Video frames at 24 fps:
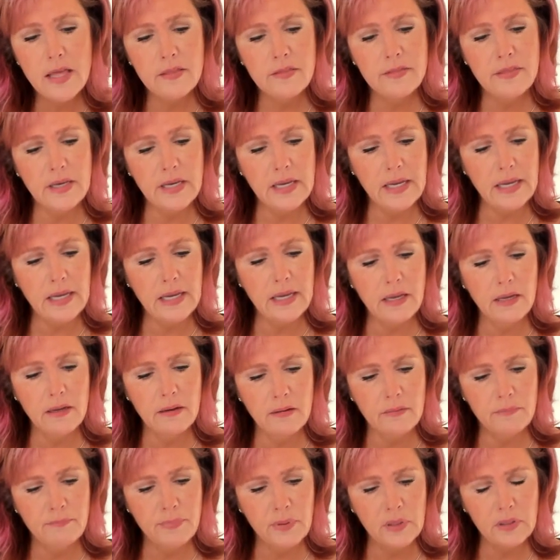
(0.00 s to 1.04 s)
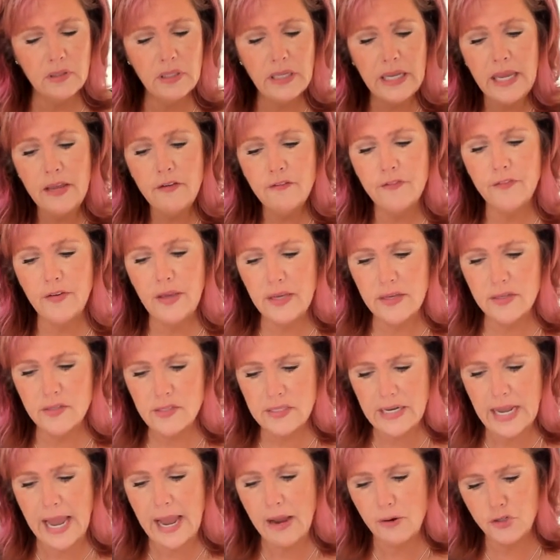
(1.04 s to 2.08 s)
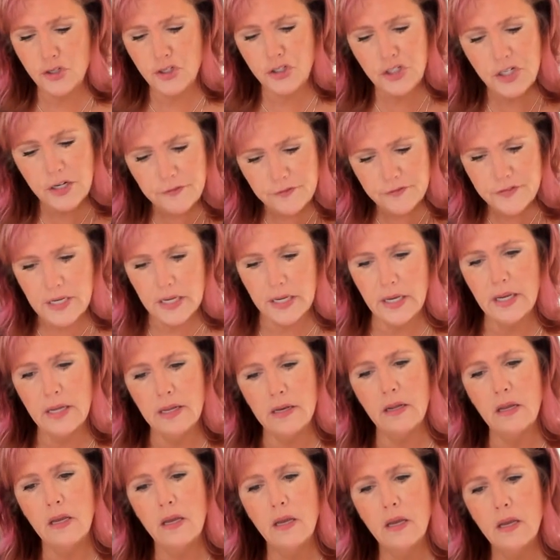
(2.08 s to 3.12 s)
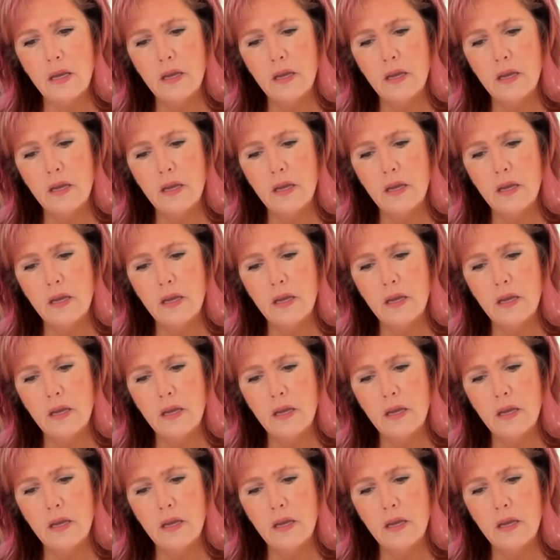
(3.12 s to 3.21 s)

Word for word: the belief is now shifted